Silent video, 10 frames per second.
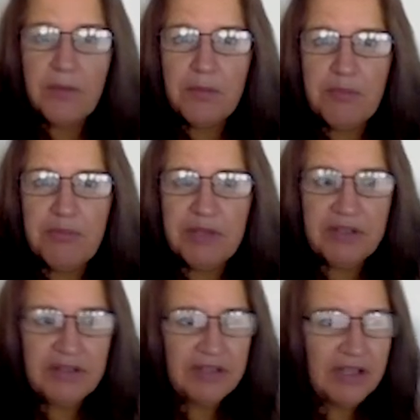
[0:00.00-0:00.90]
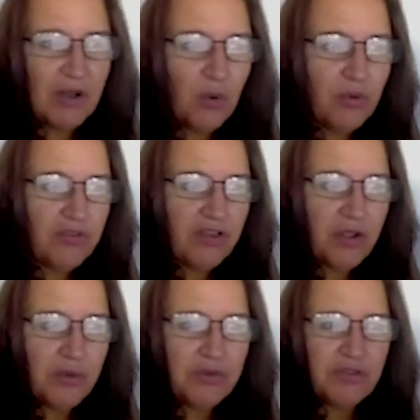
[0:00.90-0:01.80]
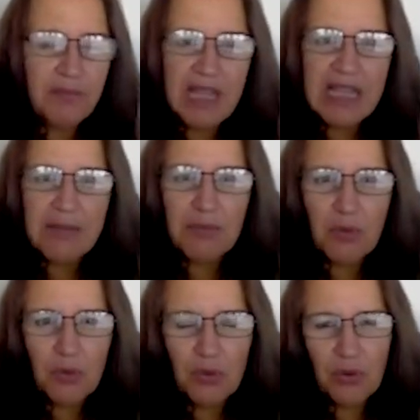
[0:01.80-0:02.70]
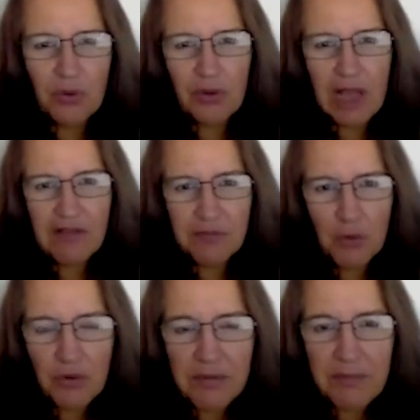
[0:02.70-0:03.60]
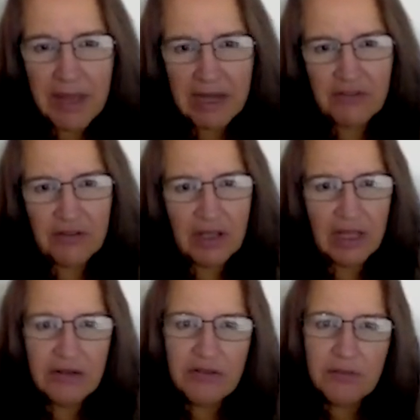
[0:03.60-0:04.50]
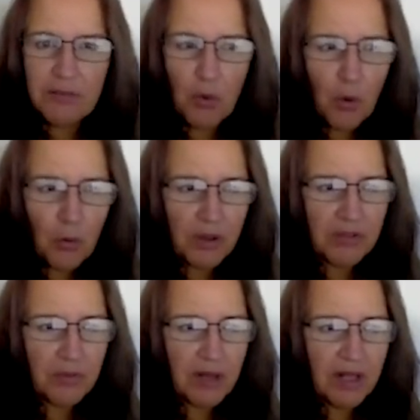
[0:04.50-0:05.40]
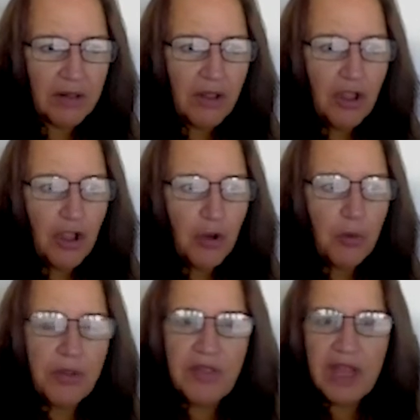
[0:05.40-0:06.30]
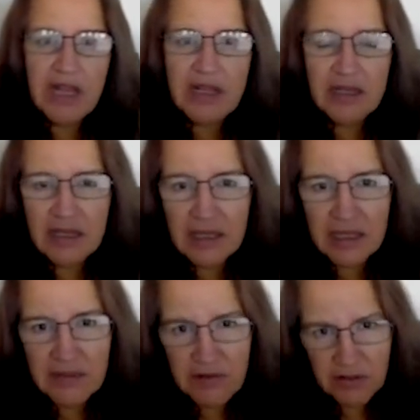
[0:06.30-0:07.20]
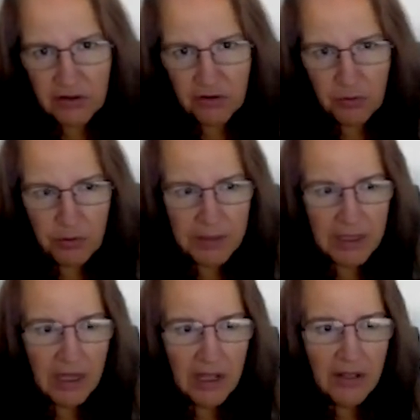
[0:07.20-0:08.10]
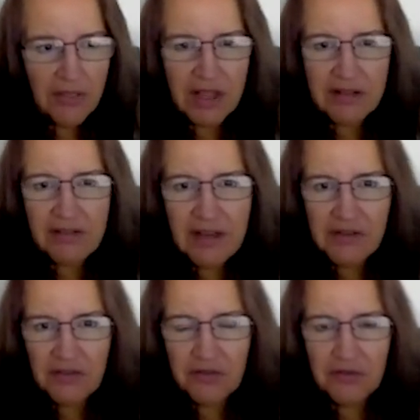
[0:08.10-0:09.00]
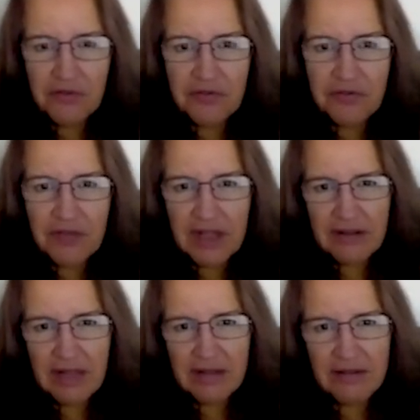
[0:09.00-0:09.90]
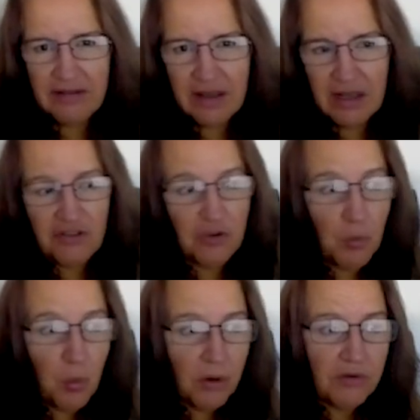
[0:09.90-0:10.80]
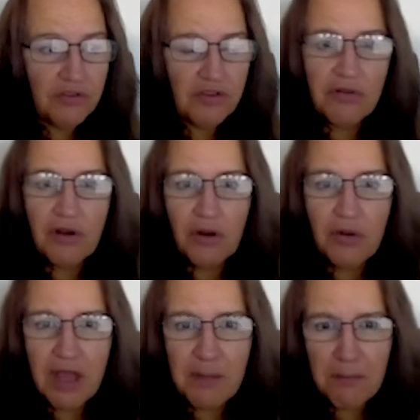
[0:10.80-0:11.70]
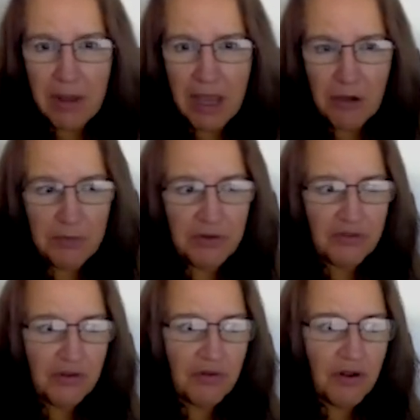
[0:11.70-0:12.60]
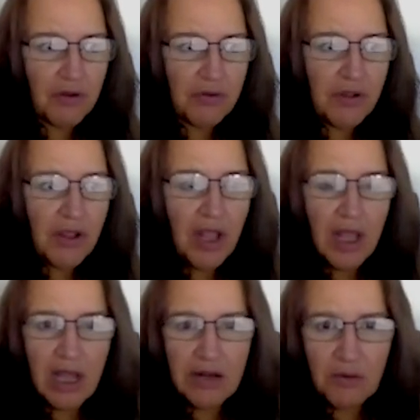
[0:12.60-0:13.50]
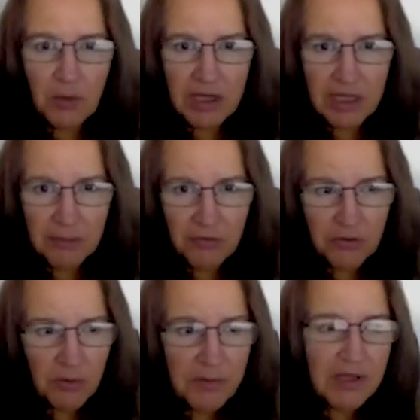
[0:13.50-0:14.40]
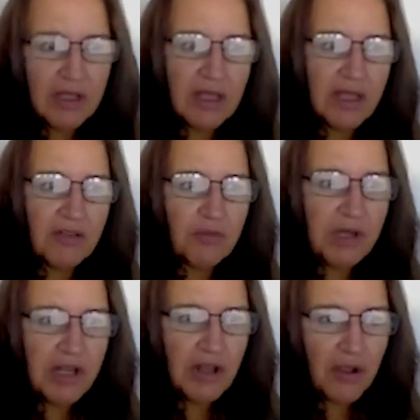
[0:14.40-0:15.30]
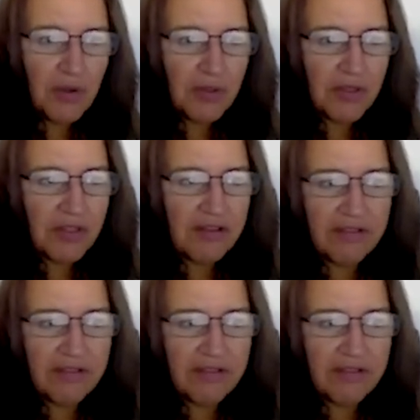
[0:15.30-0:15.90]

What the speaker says: but also to make it have more impact and to more worthwhile. We're then giving those women that sense of that desire to want to grow, that empowerment to grow. And when it comes to women and girls, we know that this is the